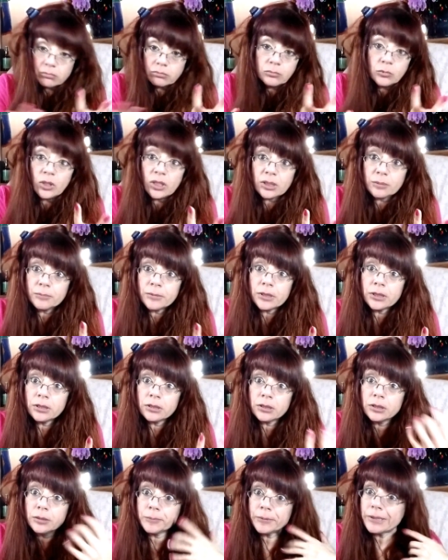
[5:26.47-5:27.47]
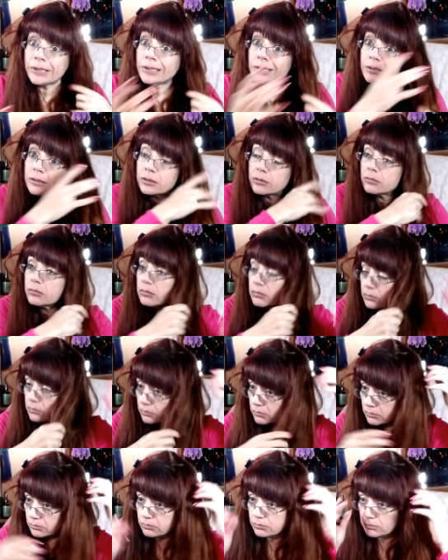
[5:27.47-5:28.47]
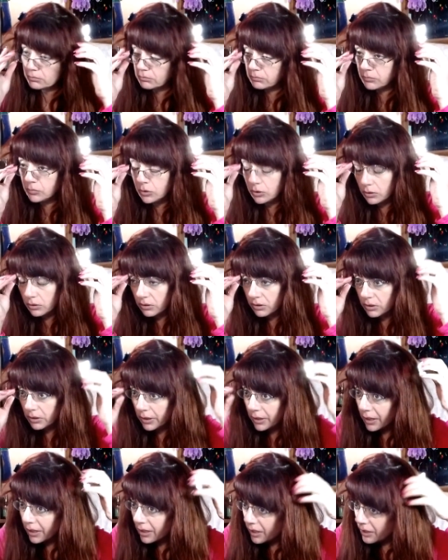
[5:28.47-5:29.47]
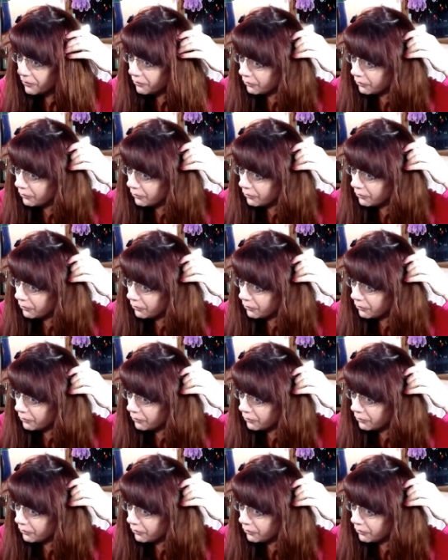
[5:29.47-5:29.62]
Where's my eBates? Not seeing any